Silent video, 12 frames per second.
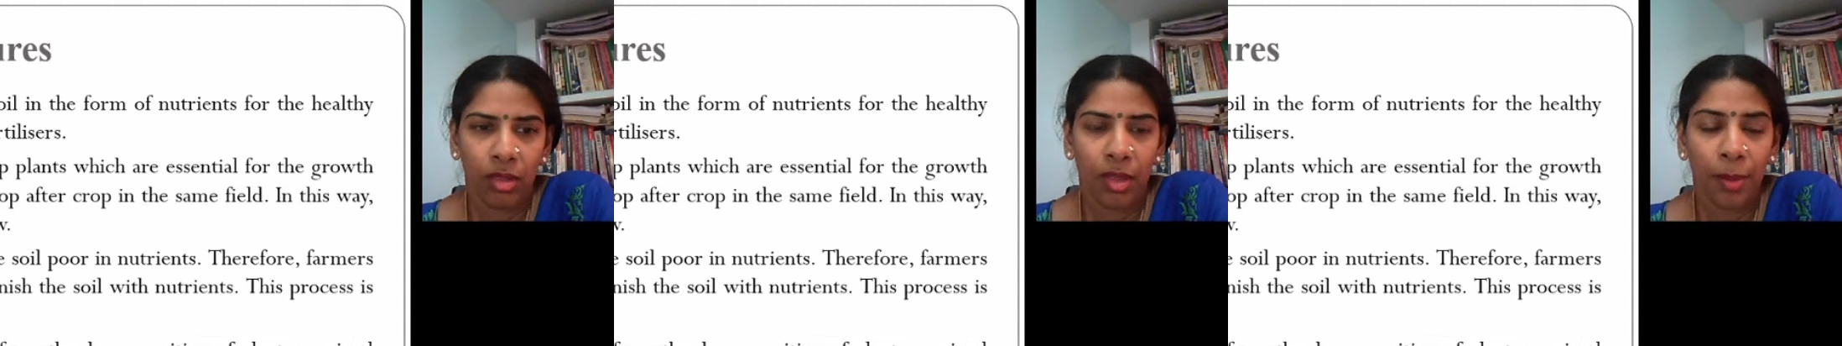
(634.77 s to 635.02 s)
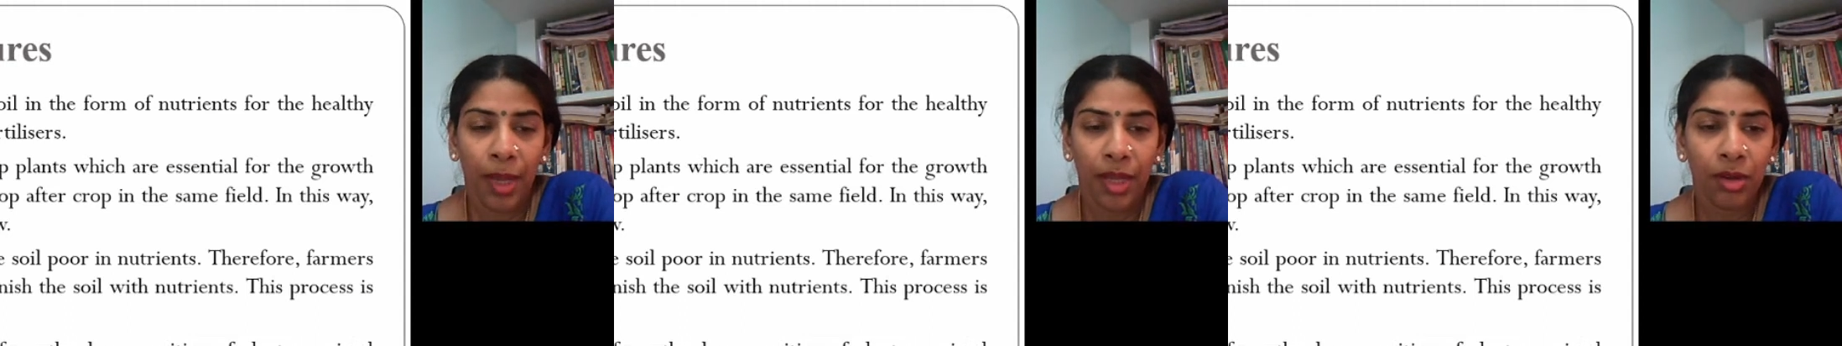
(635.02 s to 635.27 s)

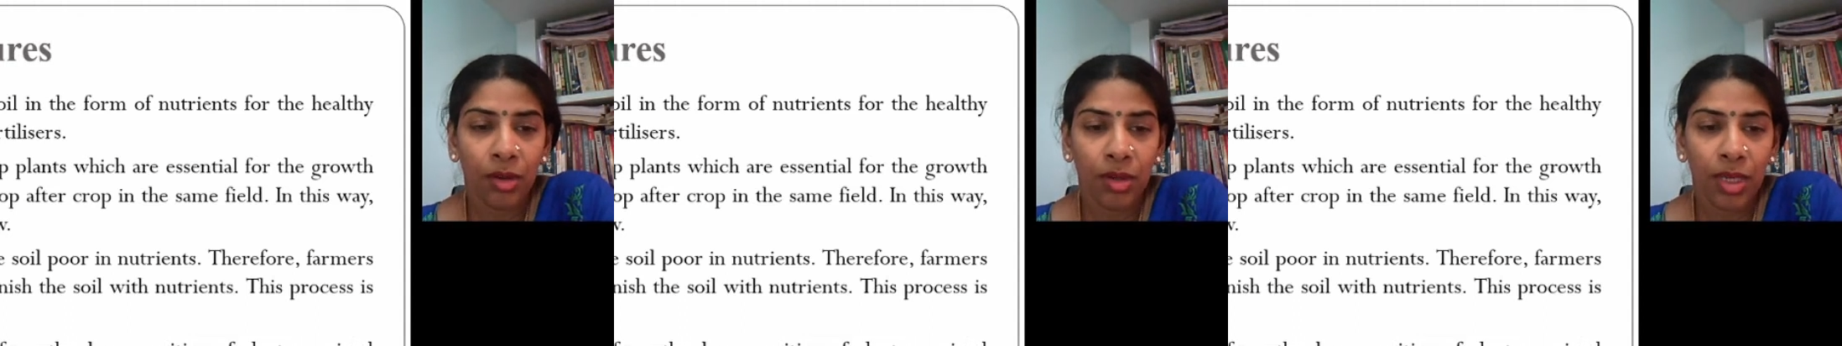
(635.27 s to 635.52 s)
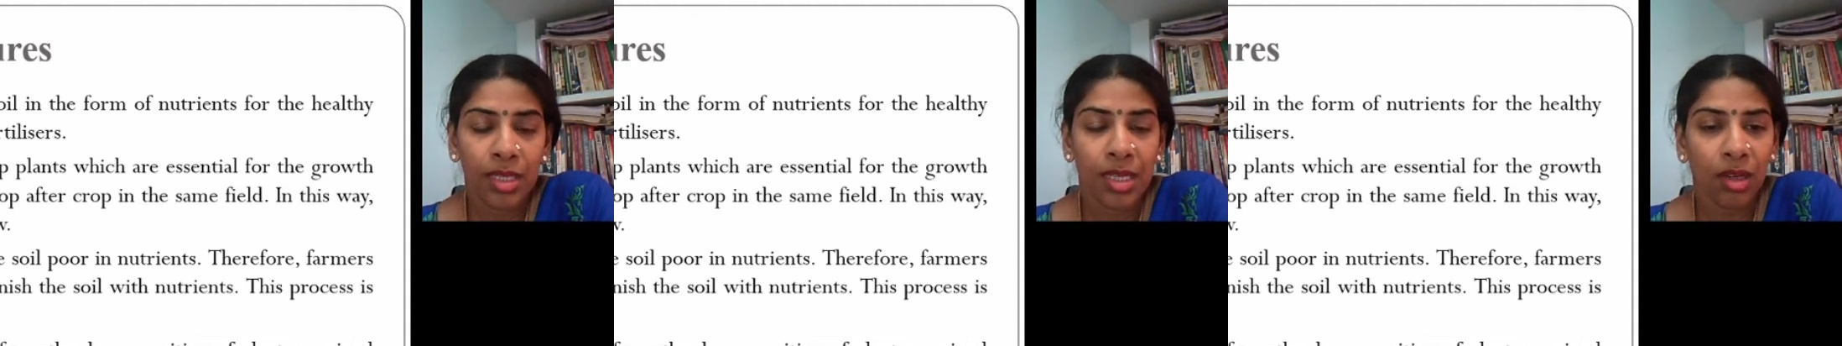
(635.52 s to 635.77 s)
The manure
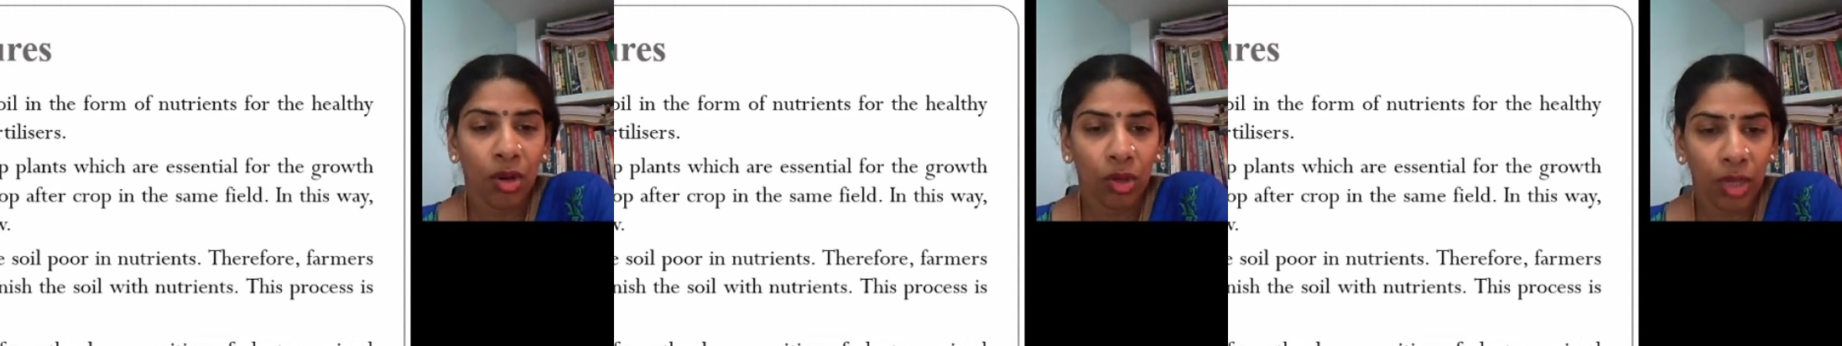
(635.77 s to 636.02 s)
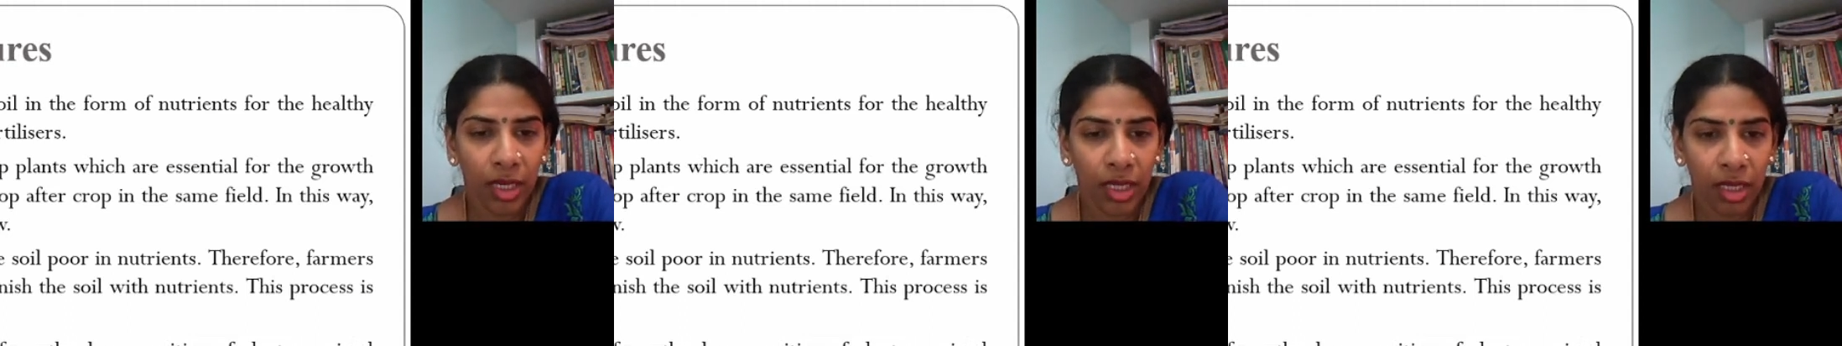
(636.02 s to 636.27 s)
is an
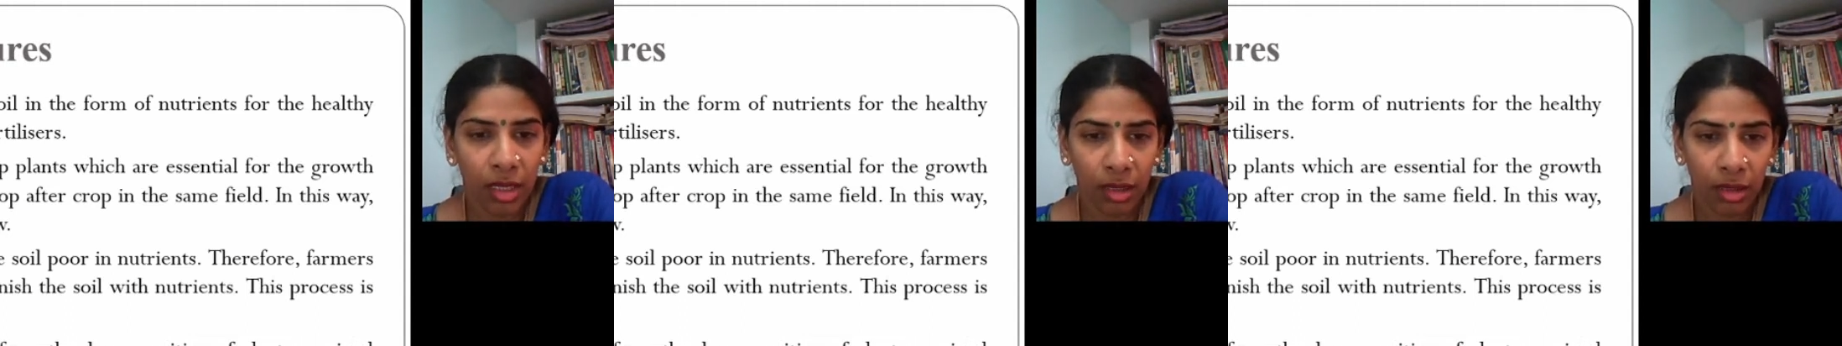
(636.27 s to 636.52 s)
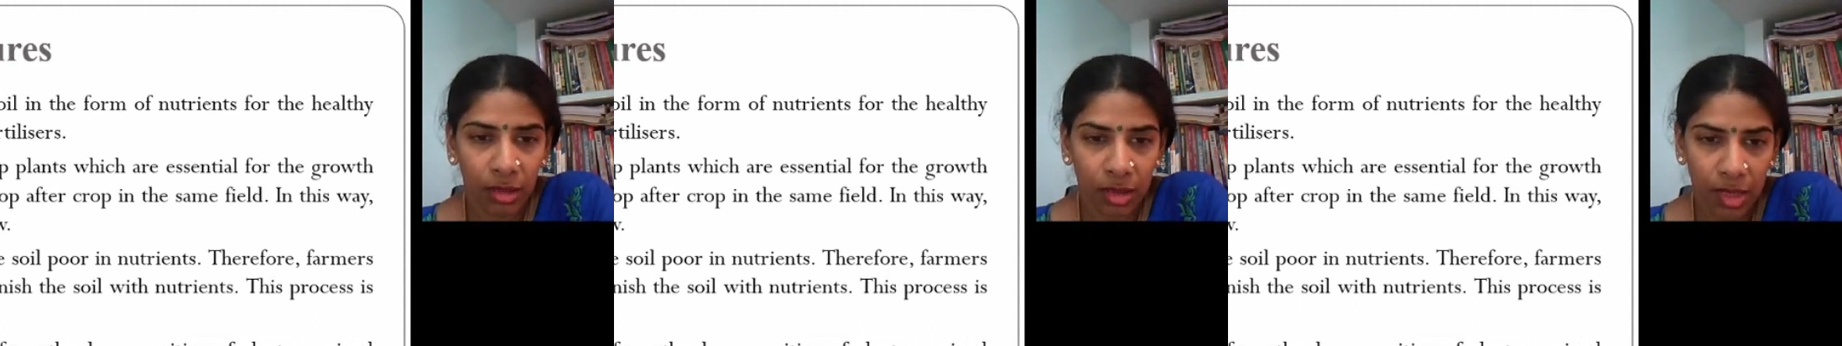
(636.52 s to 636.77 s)
organic
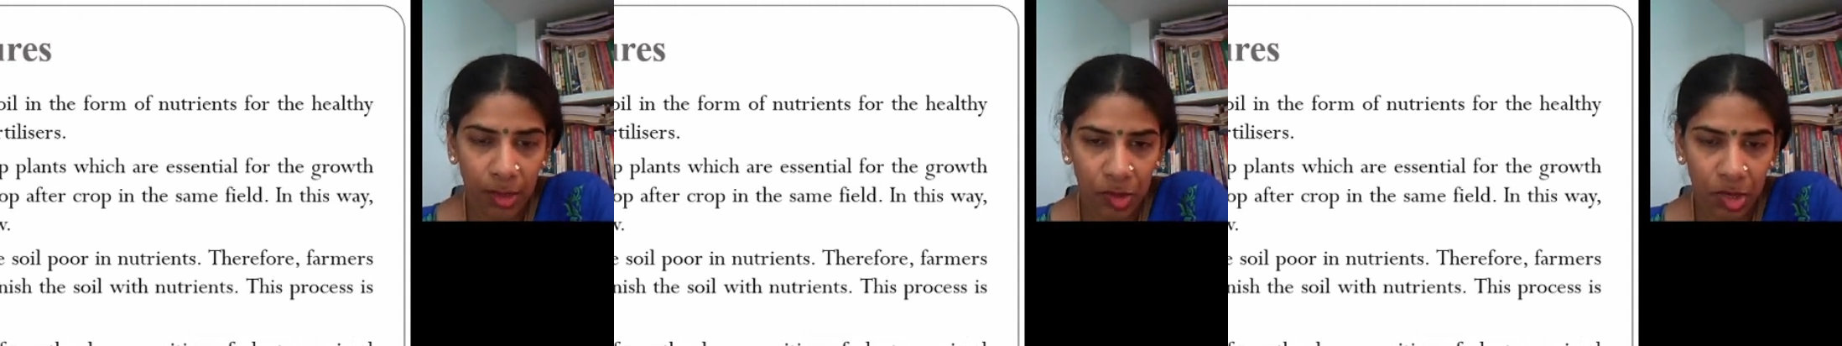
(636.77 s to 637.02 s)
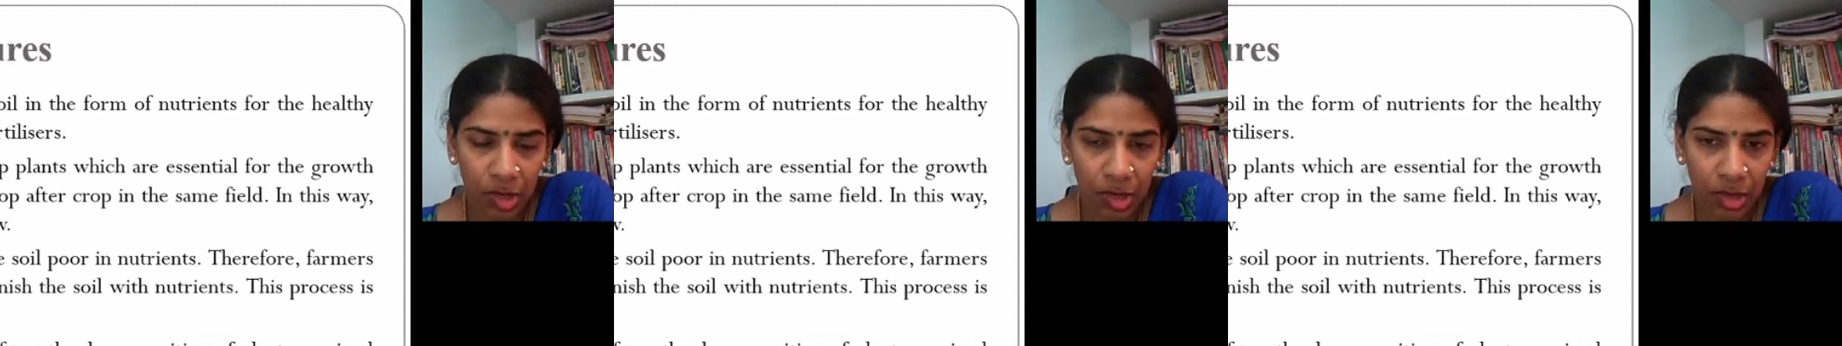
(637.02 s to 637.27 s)

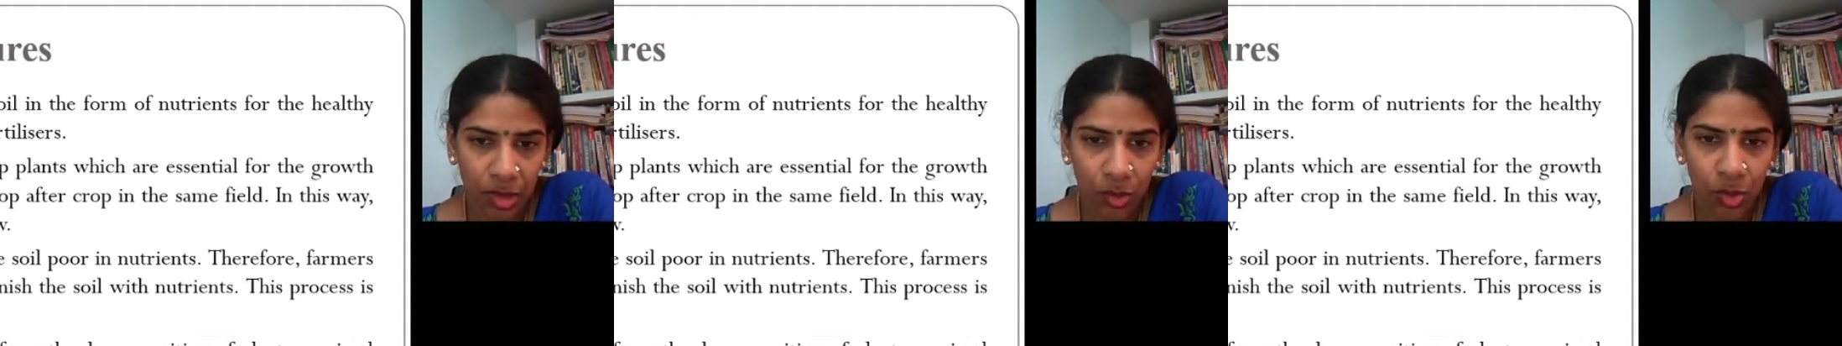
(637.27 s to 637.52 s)
substance